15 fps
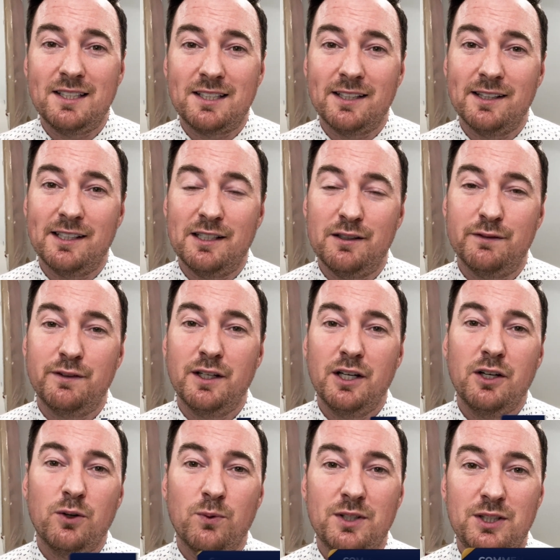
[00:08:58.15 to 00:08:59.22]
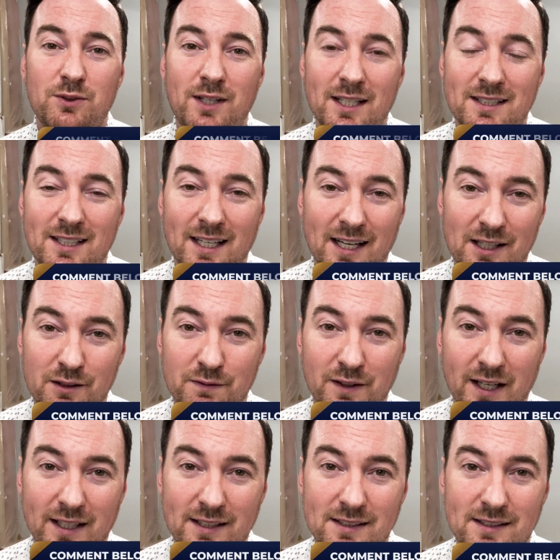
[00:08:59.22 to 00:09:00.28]
to live when you get to
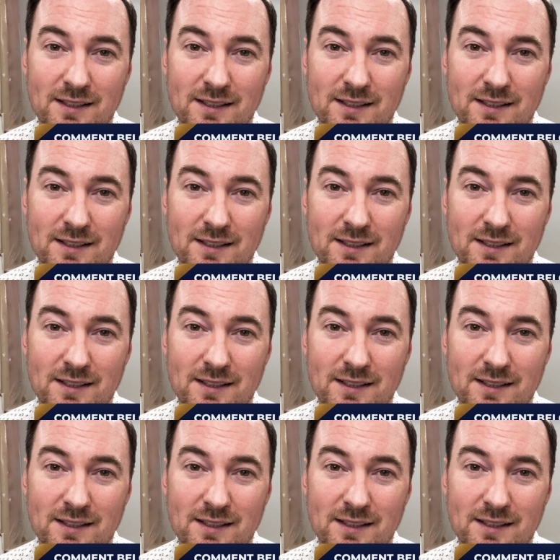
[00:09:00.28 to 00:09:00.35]
Halifax.